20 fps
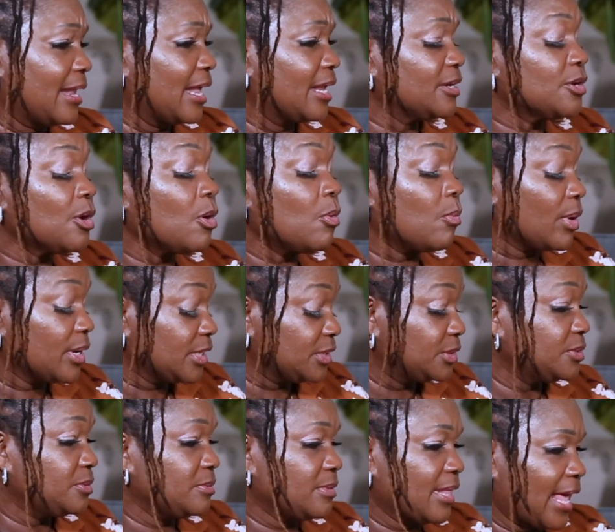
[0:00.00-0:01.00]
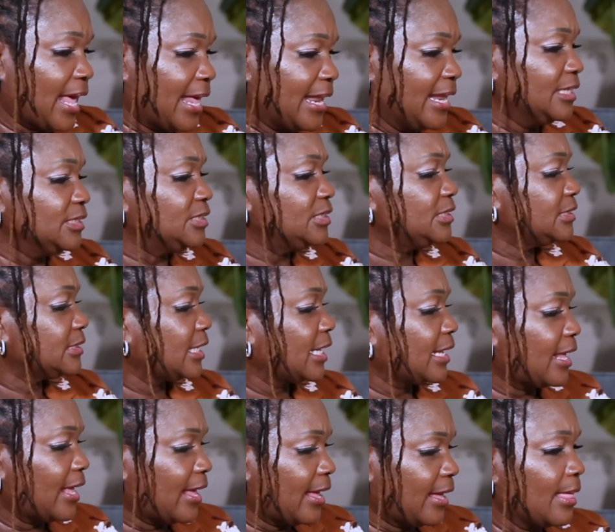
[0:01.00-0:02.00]
I don't want to do that. And she's like,
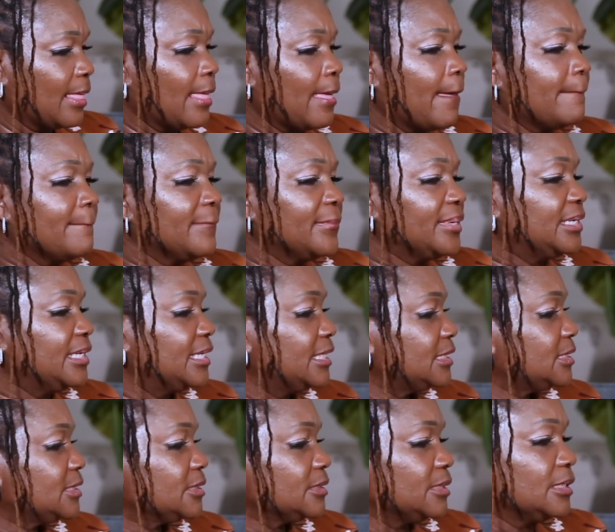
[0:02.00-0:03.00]
hey, let's